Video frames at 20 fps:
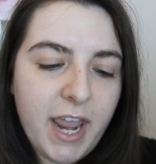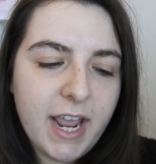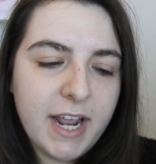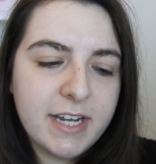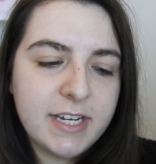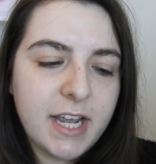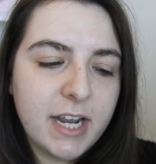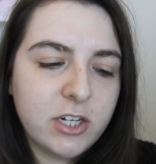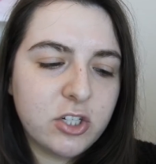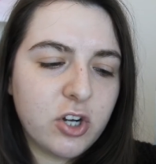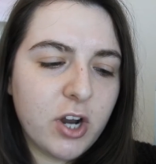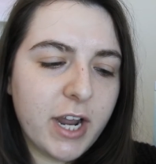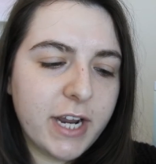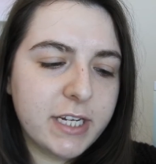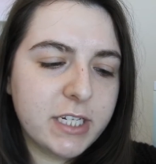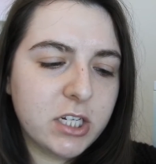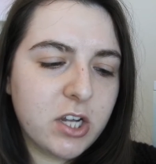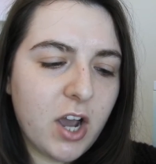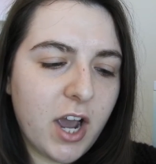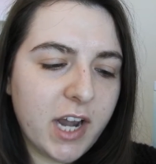And I
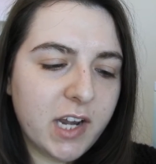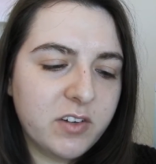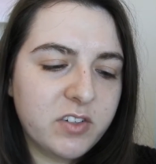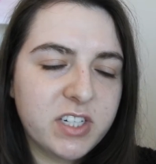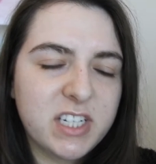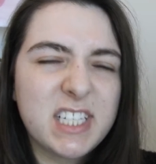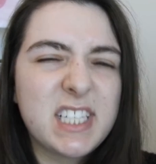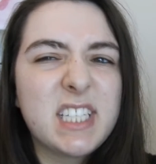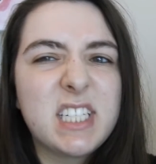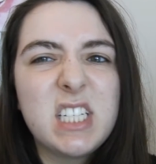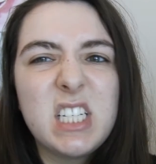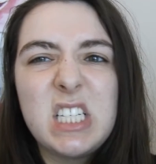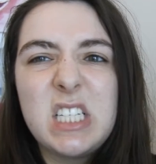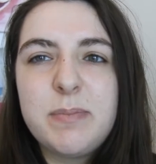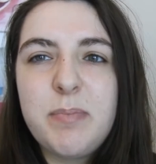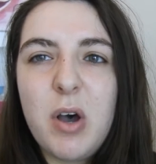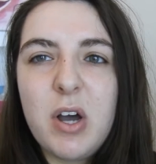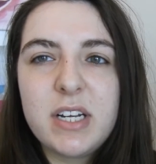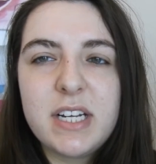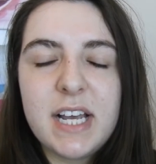tried to kind of just
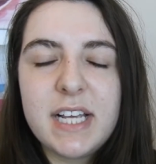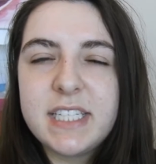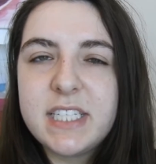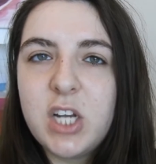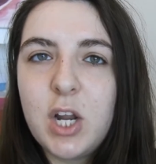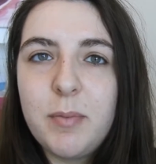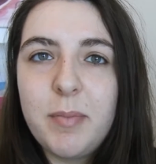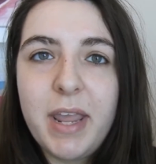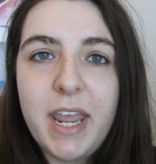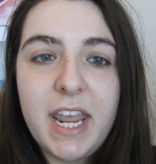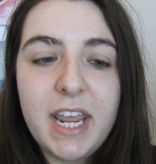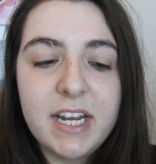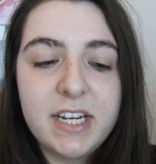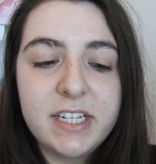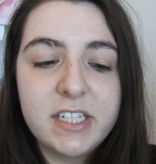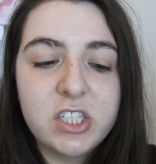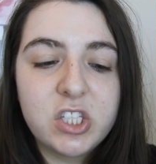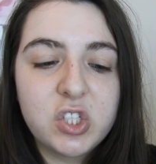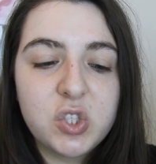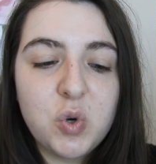spot test on my
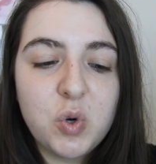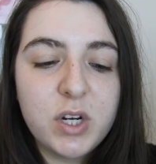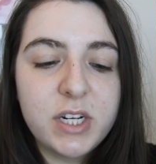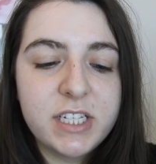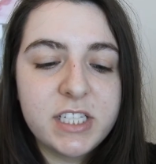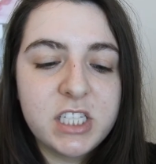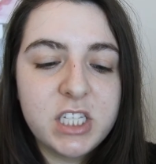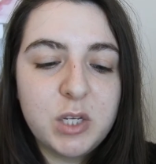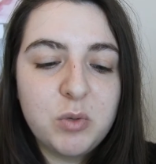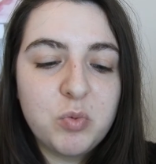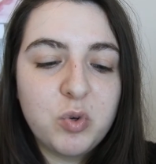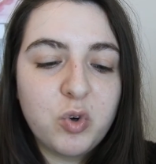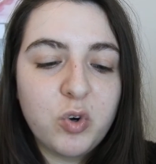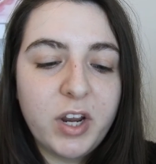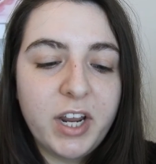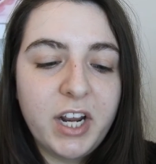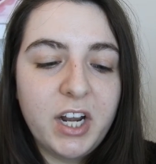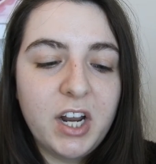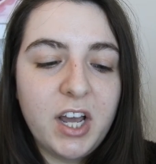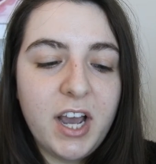hand in store. It seemed
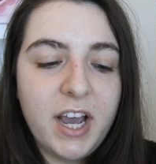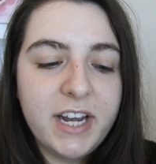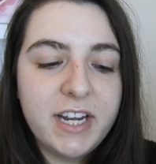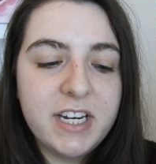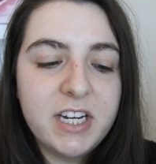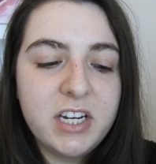great.